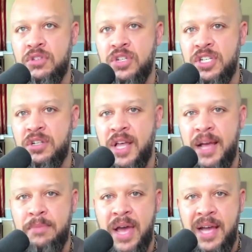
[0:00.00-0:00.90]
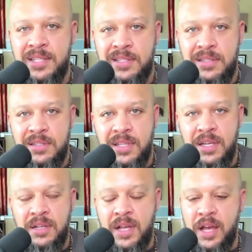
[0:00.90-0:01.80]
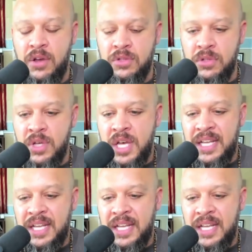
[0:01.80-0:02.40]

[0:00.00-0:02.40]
traditional Latin mass that I go to,